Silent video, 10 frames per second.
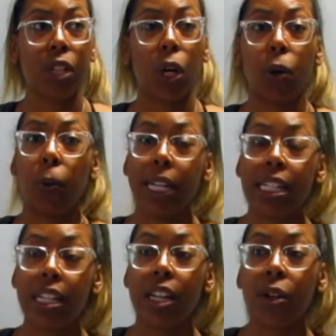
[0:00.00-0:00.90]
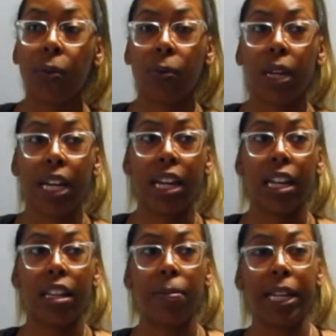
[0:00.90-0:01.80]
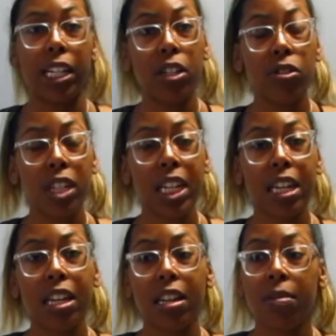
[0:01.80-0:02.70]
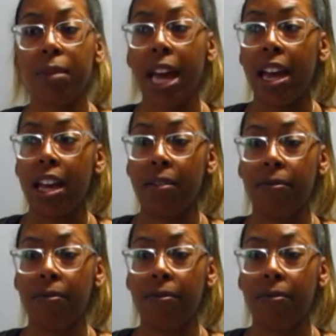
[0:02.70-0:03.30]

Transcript: acquainted with my new team and